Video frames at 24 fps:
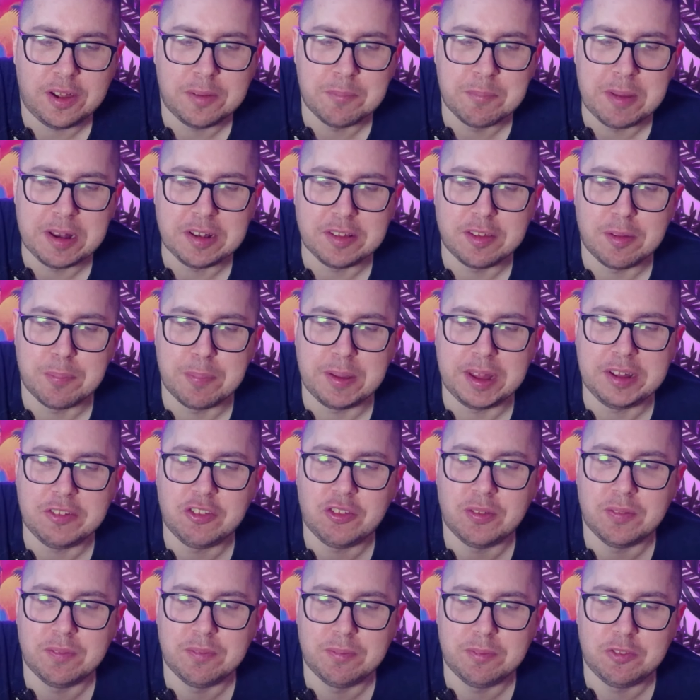are meant to be
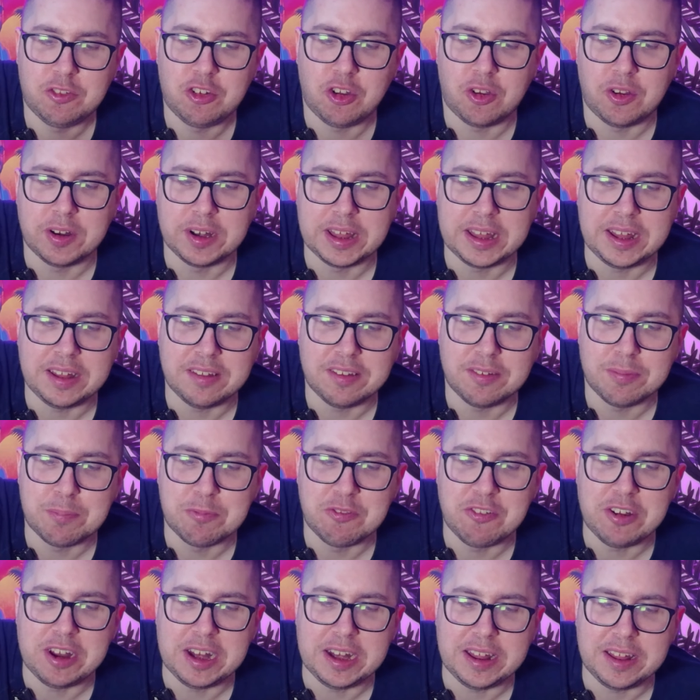Chinese,
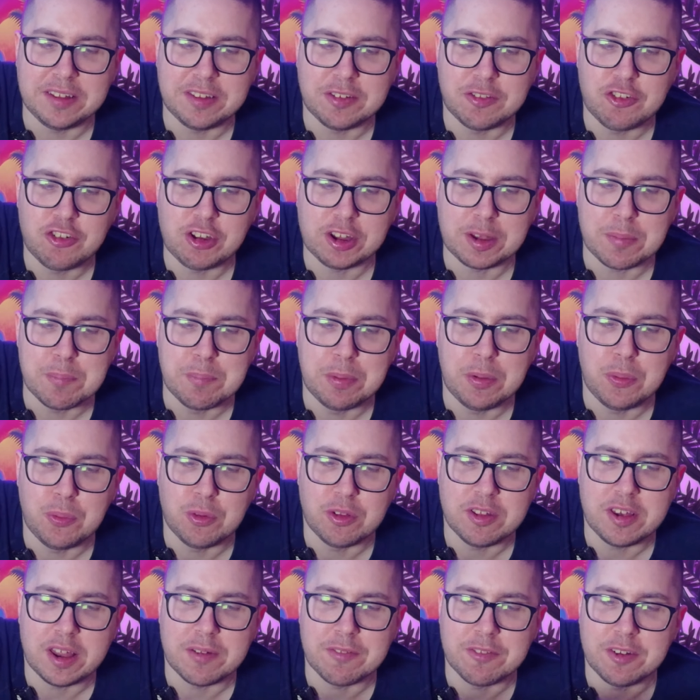really. It's chicken
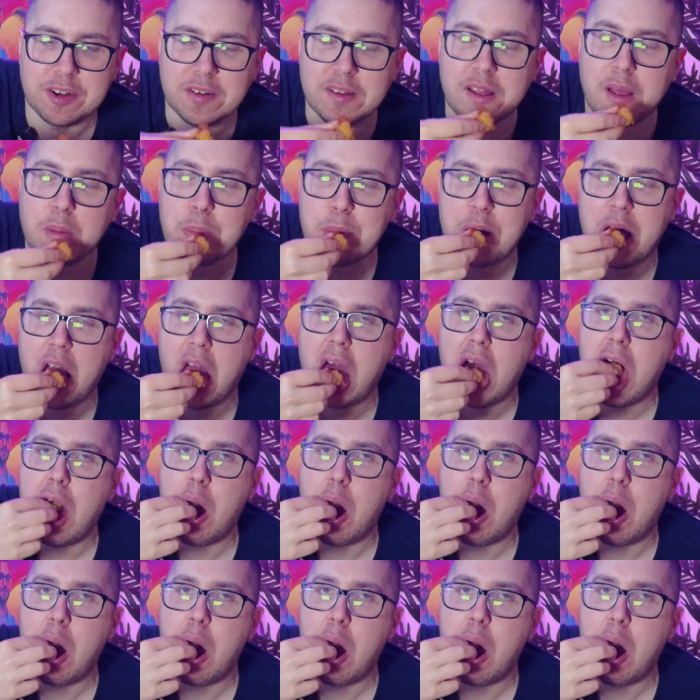balls, isn't it, really? But